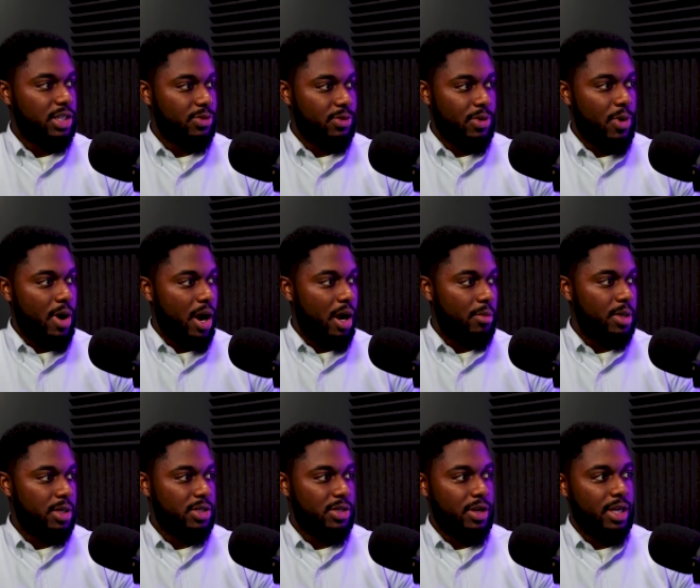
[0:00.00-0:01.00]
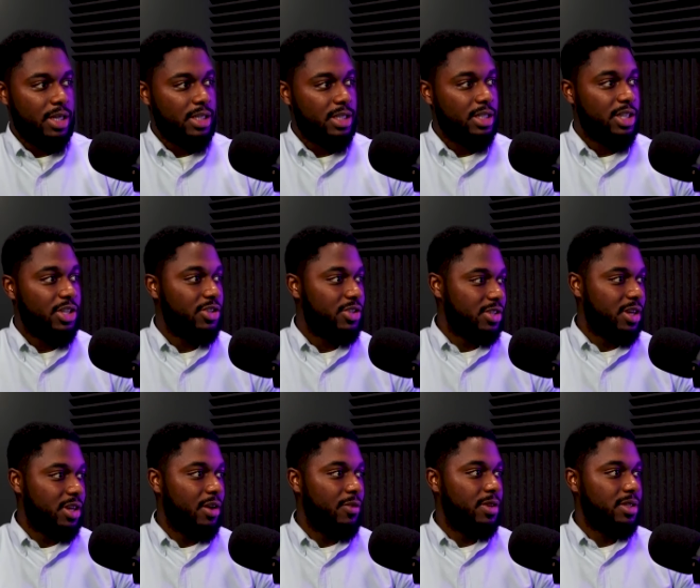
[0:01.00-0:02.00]
requirements or x years of
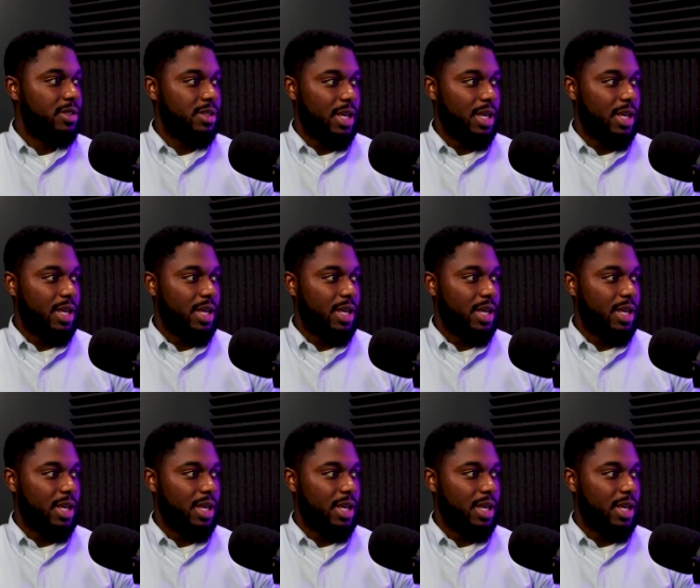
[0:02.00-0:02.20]
service